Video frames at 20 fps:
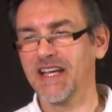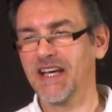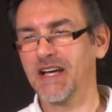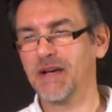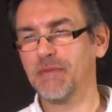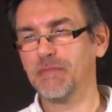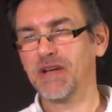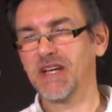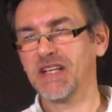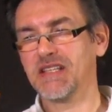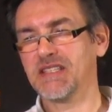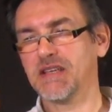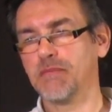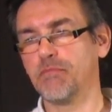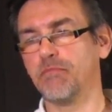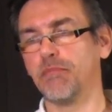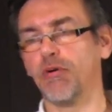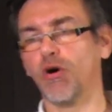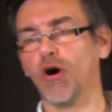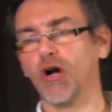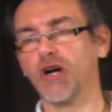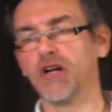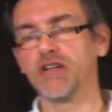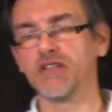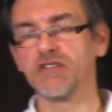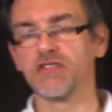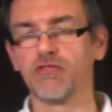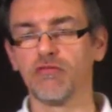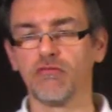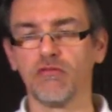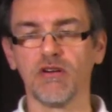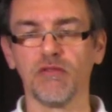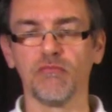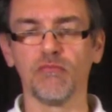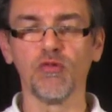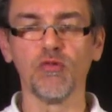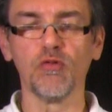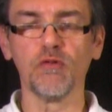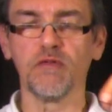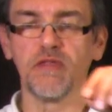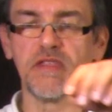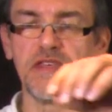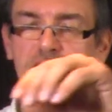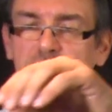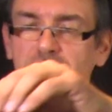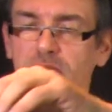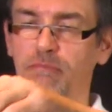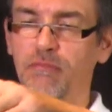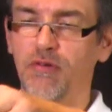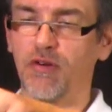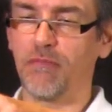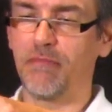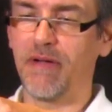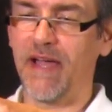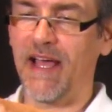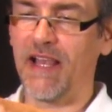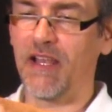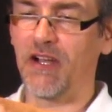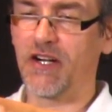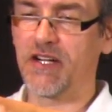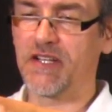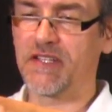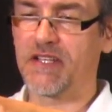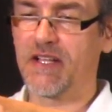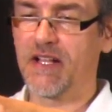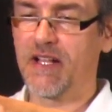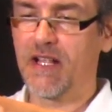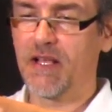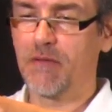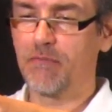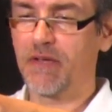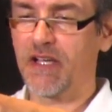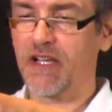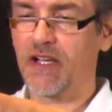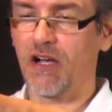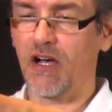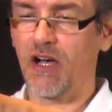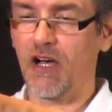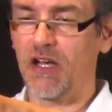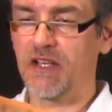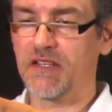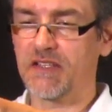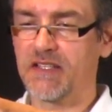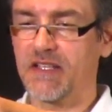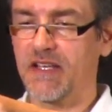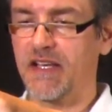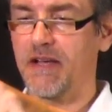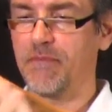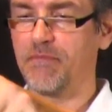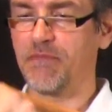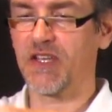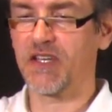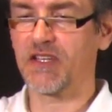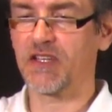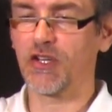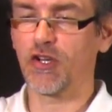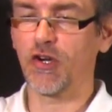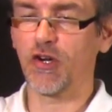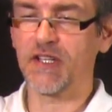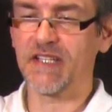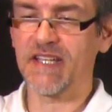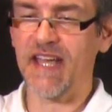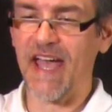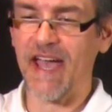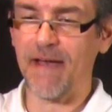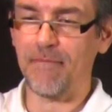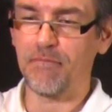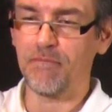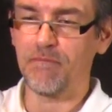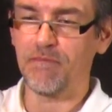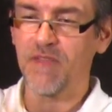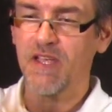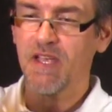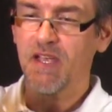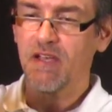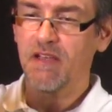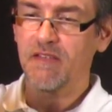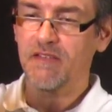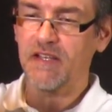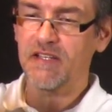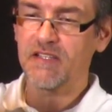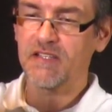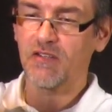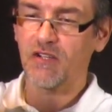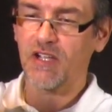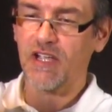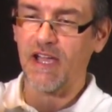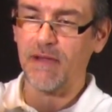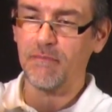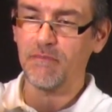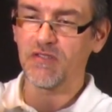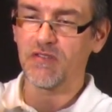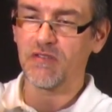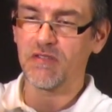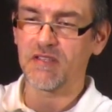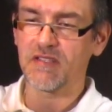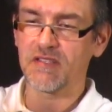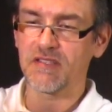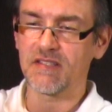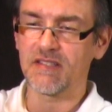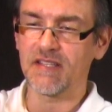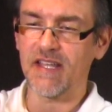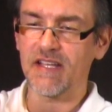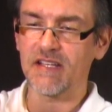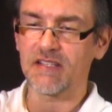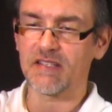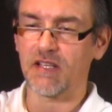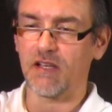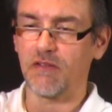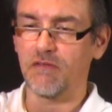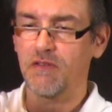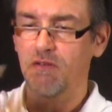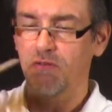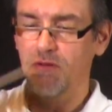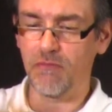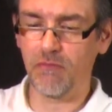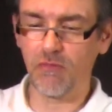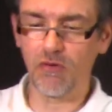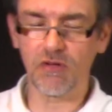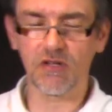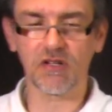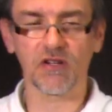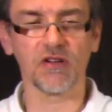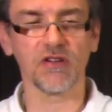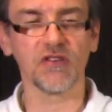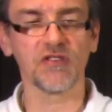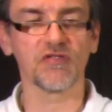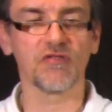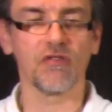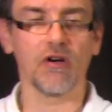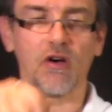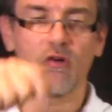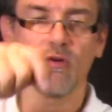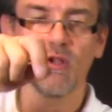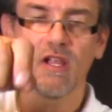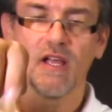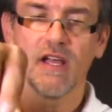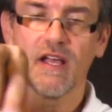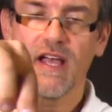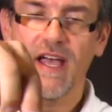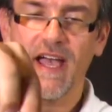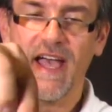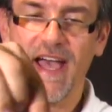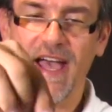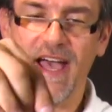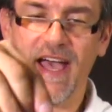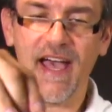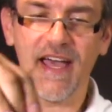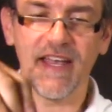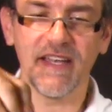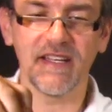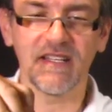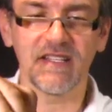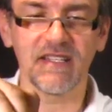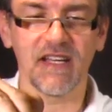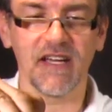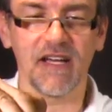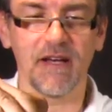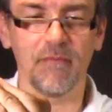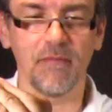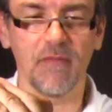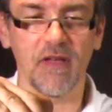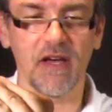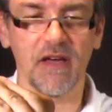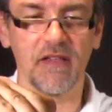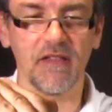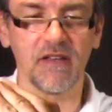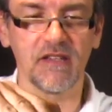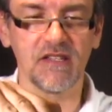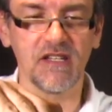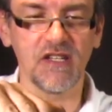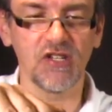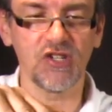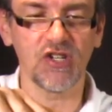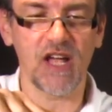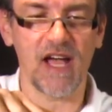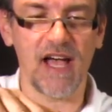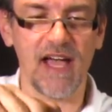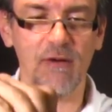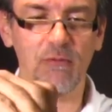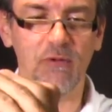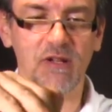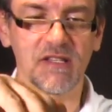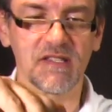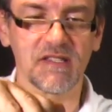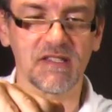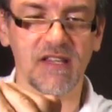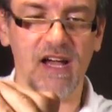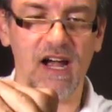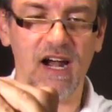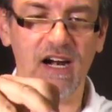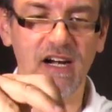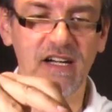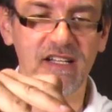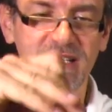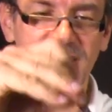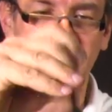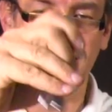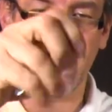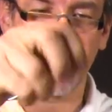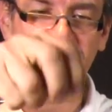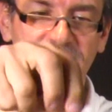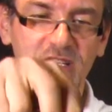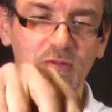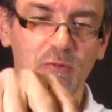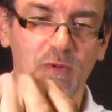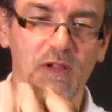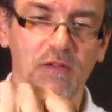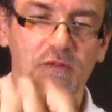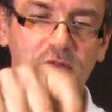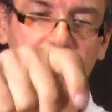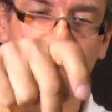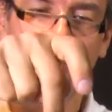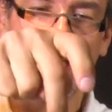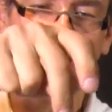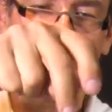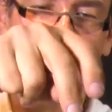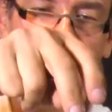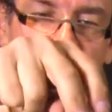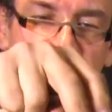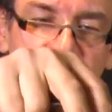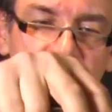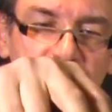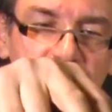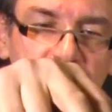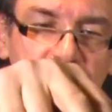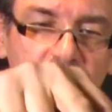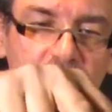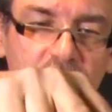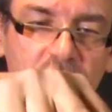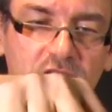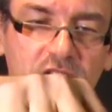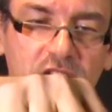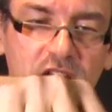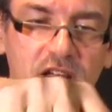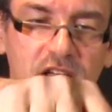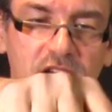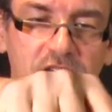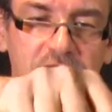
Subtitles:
it's important to remove the propellers, because it could happen that you come to the sticks of the remote control and the DJI will start and will fly into your